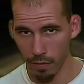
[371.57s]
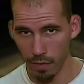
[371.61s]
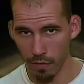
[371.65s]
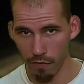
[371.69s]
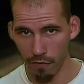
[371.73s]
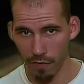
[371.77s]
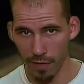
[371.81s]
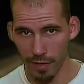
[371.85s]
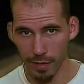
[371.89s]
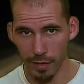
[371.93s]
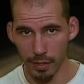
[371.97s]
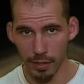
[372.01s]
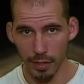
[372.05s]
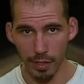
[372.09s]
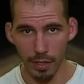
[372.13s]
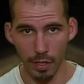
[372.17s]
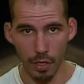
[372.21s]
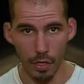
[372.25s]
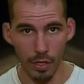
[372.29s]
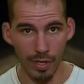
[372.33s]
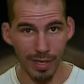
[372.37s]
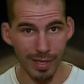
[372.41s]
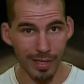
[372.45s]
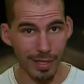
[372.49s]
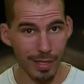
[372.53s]
if I click
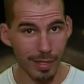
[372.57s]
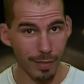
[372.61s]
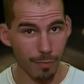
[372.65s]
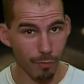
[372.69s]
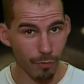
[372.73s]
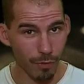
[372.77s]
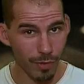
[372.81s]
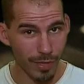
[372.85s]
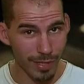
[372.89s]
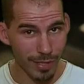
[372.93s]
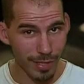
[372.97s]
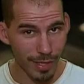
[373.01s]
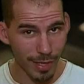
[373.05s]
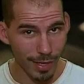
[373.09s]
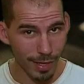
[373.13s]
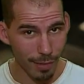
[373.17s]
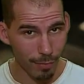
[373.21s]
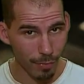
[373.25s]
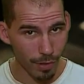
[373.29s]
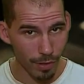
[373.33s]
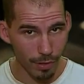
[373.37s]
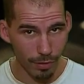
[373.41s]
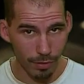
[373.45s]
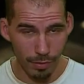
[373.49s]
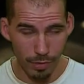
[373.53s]
on any preset, I'm
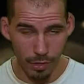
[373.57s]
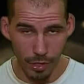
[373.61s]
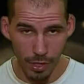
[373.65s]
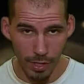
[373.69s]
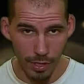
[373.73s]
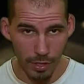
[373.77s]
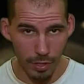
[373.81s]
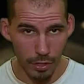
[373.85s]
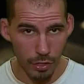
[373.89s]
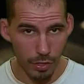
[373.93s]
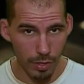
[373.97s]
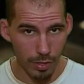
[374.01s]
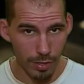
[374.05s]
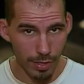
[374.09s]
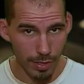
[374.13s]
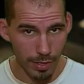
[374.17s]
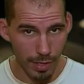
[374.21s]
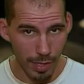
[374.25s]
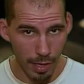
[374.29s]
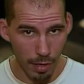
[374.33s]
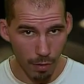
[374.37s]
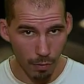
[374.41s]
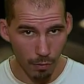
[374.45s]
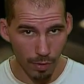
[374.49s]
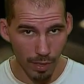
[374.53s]
going to change the
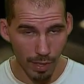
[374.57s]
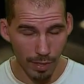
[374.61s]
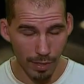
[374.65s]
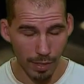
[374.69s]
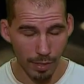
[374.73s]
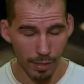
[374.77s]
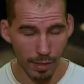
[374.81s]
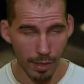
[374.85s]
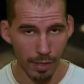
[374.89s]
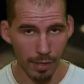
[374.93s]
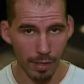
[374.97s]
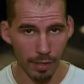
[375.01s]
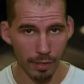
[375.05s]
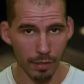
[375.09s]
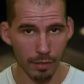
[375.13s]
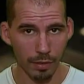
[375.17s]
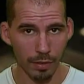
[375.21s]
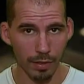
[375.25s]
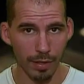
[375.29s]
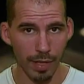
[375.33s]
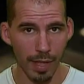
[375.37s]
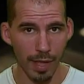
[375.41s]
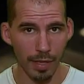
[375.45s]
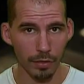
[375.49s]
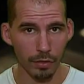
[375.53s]
sound, and I
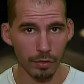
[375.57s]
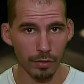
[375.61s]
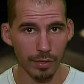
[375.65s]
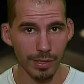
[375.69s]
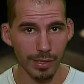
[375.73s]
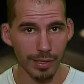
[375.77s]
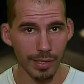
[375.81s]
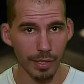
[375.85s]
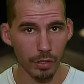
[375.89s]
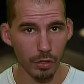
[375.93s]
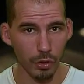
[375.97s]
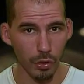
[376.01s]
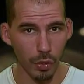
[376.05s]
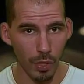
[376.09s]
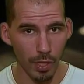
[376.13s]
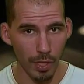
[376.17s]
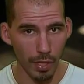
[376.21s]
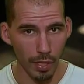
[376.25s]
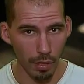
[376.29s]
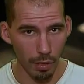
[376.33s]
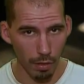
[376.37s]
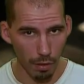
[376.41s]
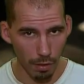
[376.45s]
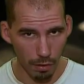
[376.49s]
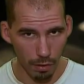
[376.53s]
can actually get to
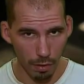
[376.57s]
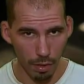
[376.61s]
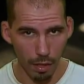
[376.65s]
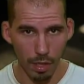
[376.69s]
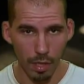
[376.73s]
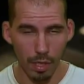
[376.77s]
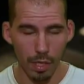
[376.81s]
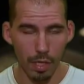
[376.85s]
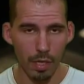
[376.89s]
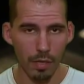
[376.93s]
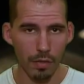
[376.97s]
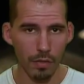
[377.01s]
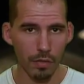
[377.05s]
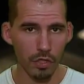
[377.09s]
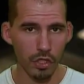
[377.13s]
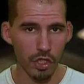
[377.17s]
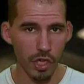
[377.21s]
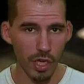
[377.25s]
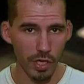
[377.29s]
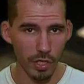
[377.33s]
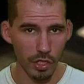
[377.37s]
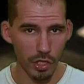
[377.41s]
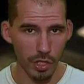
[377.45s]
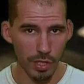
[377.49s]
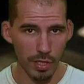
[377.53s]
hear the
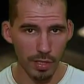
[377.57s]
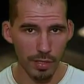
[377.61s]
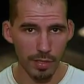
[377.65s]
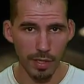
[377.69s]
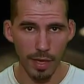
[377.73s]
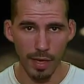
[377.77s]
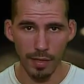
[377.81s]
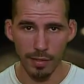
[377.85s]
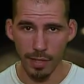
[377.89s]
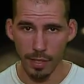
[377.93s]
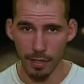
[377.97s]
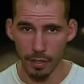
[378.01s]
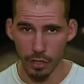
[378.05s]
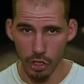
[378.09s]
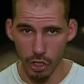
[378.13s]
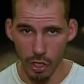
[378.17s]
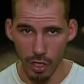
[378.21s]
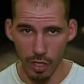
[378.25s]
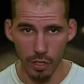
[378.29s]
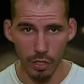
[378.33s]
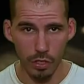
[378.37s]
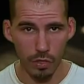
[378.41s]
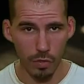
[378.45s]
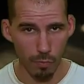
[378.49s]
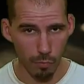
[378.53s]
changes as I
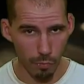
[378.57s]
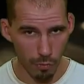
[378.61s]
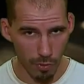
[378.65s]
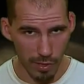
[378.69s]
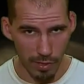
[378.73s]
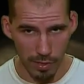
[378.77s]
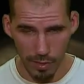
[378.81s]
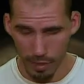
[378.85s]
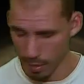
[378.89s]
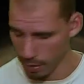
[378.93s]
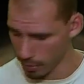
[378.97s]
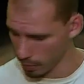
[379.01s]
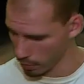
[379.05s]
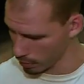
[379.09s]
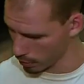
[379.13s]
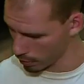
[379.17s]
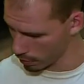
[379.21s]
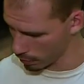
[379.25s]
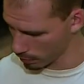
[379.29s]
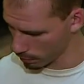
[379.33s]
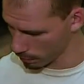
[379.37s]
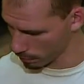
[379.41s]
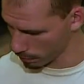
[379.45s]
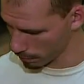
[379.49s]
change the presets.